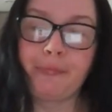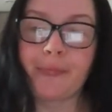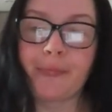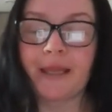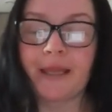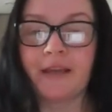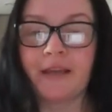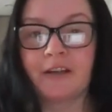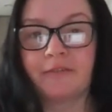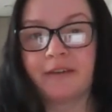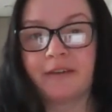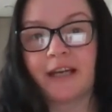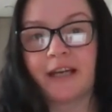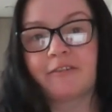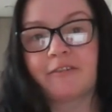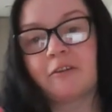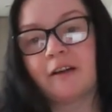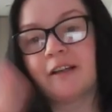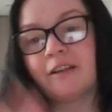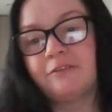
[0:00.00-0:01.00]
we
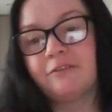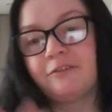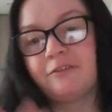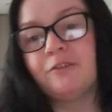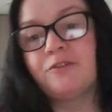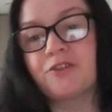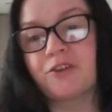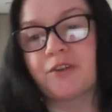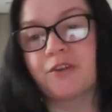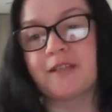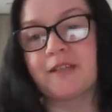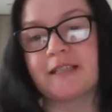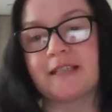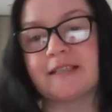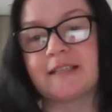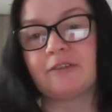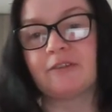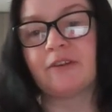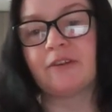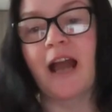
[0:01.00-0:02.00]
have quite a few
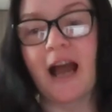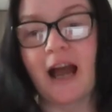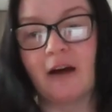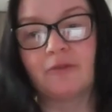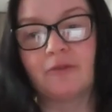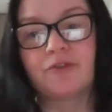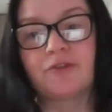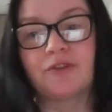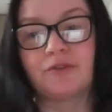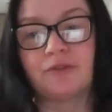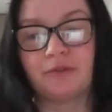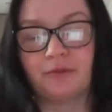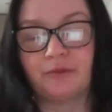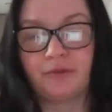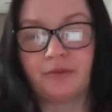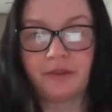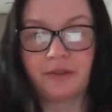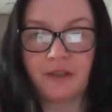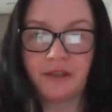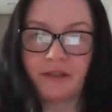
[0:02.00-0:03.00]
choices on how to
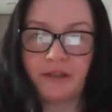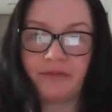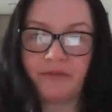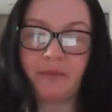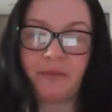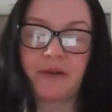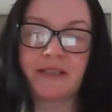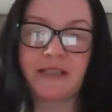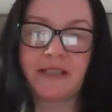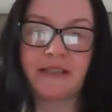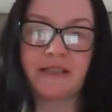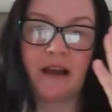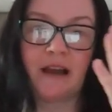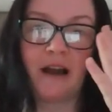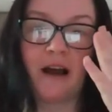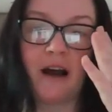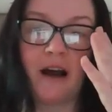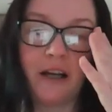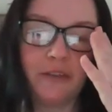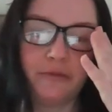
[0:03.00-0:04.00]
represent our
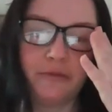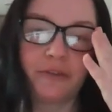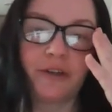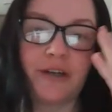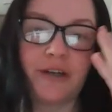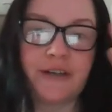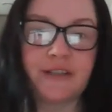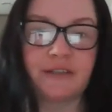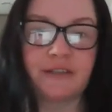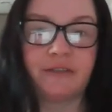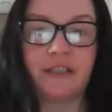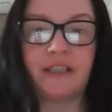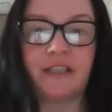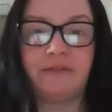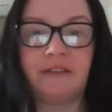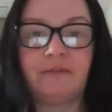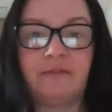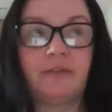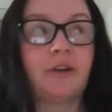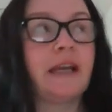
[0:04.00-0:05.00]
artwork. So, whether
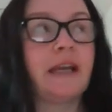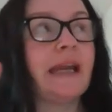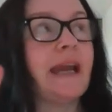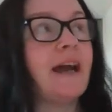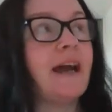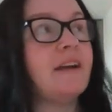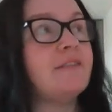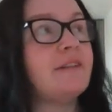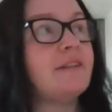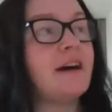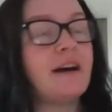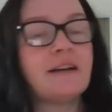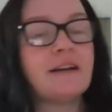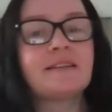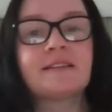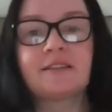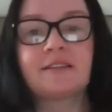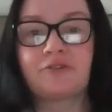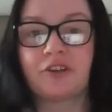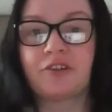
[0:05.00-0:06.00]
we want
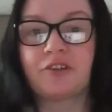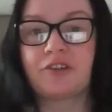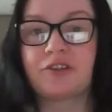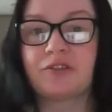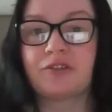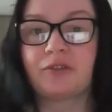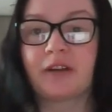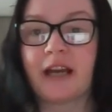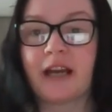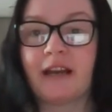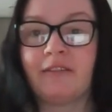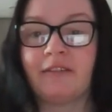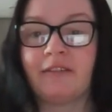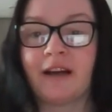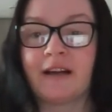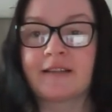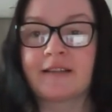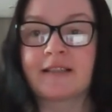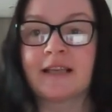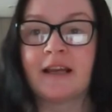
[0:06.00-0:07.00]
canvas, traditional
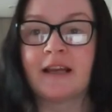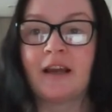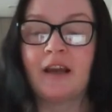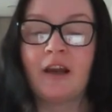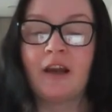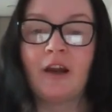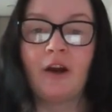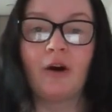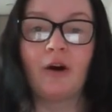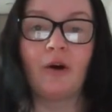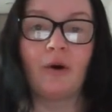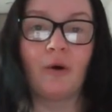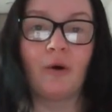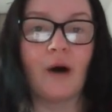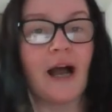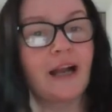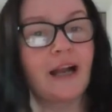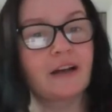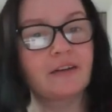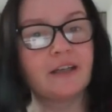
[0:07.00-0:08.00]
canvas, or
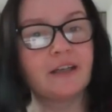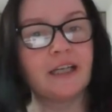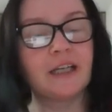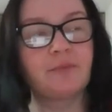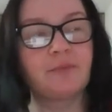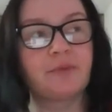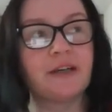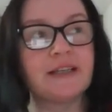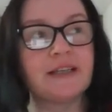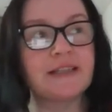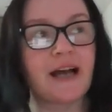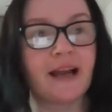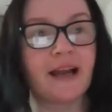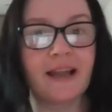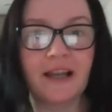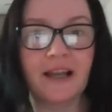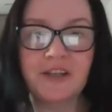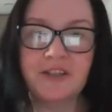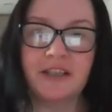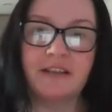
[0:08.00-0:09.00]
acrylic prints. I
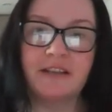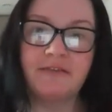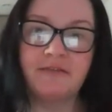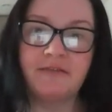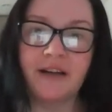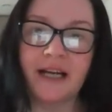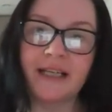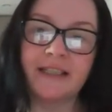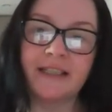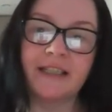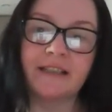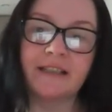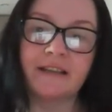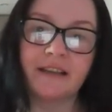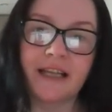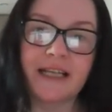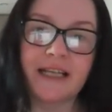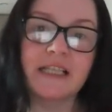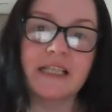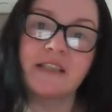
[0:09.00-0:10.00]
actually find it
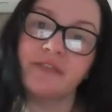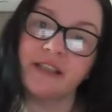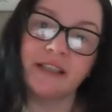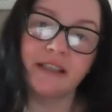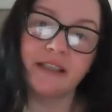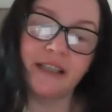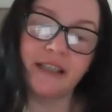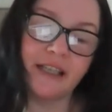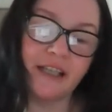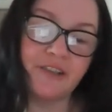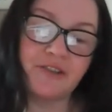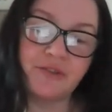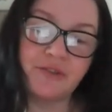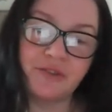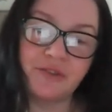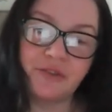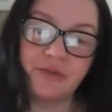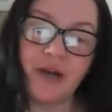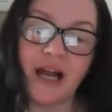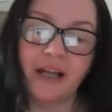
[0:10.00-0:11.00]
less fiddly to
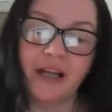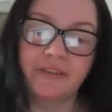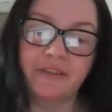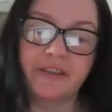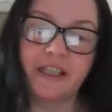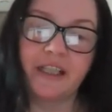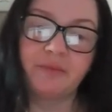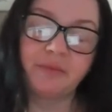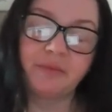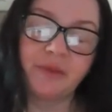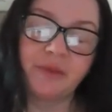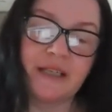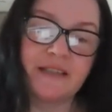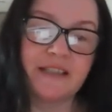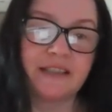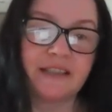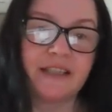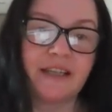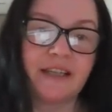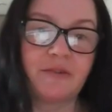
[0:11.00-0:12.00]
do acrylic prints,
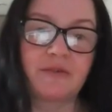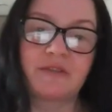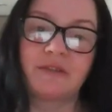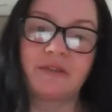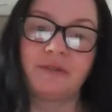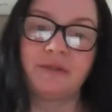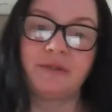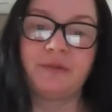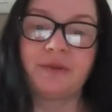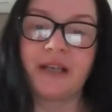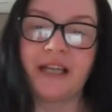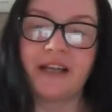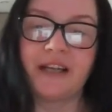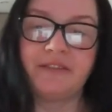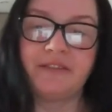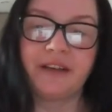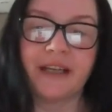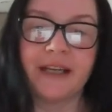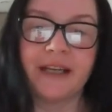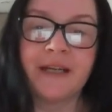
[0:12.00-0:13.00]
and they also look
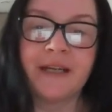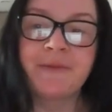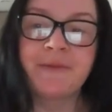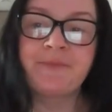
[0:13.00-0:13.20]
lovely.